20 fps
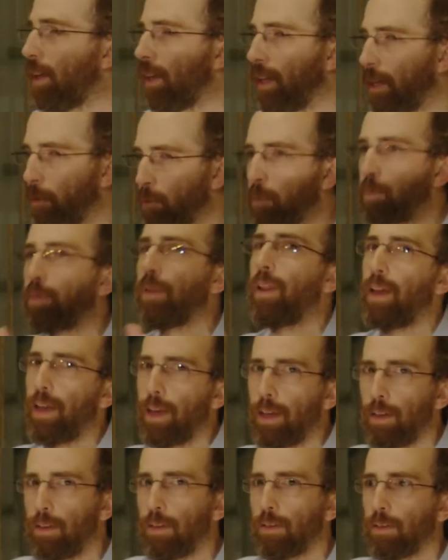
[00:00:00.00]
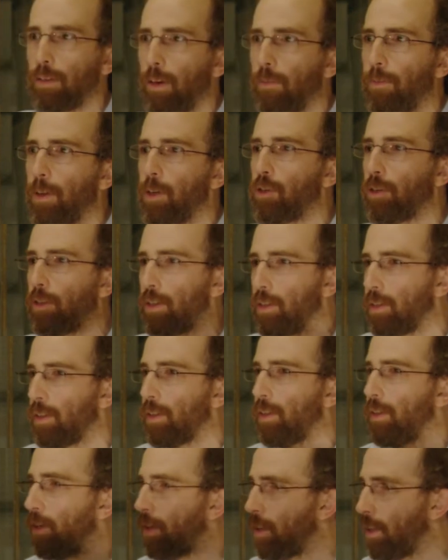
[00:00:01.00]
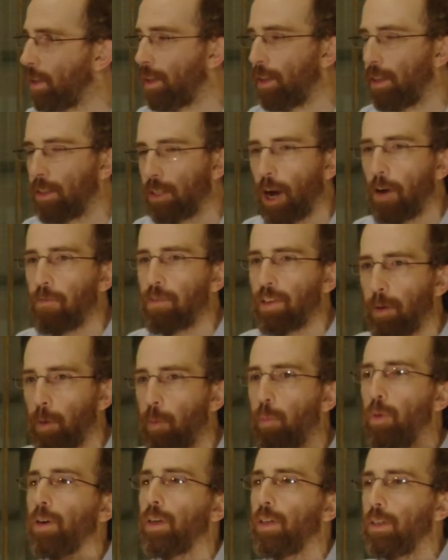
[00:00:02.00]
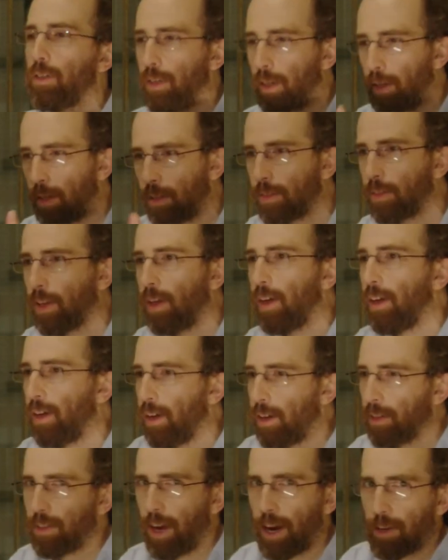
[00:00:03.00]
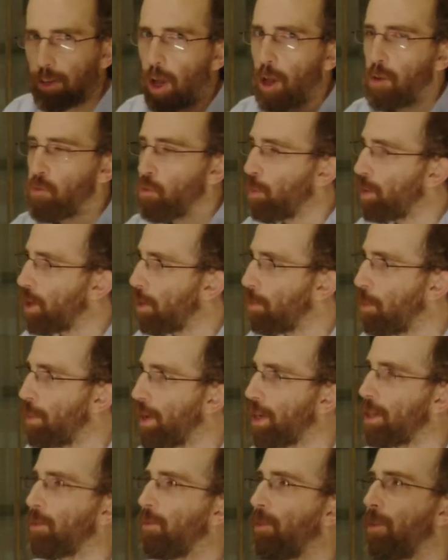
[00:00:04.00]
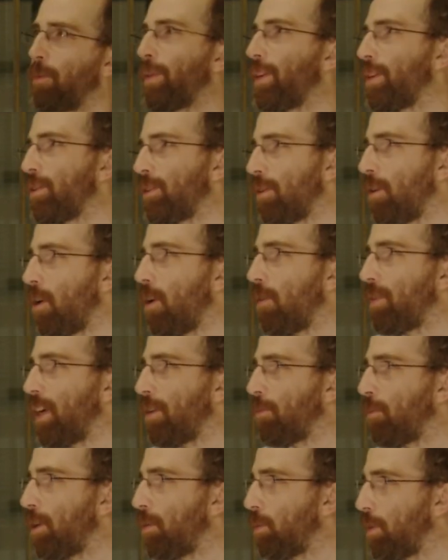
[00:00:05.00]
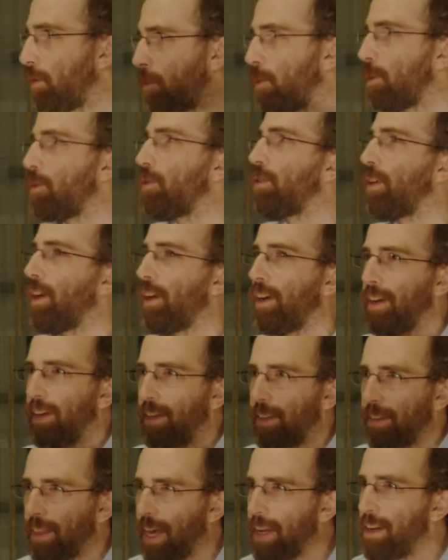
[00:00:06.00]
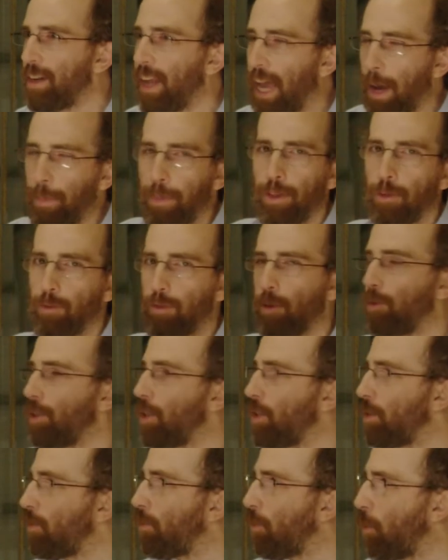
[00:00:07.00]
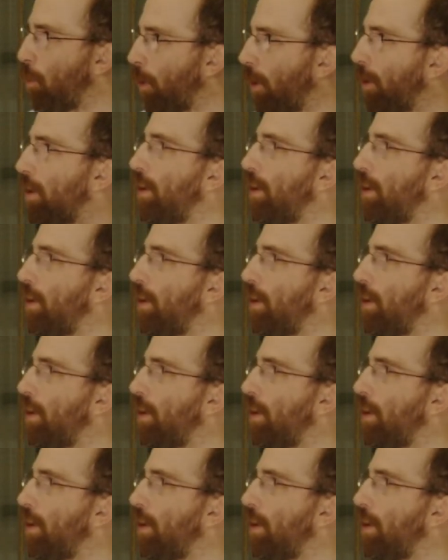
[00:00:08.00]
It was planned eventually, in his coffee table book, he says, Sai Tolliver will become the biggest feminist in all of Deadwood, but of course, that didn't happen. There was no season 4.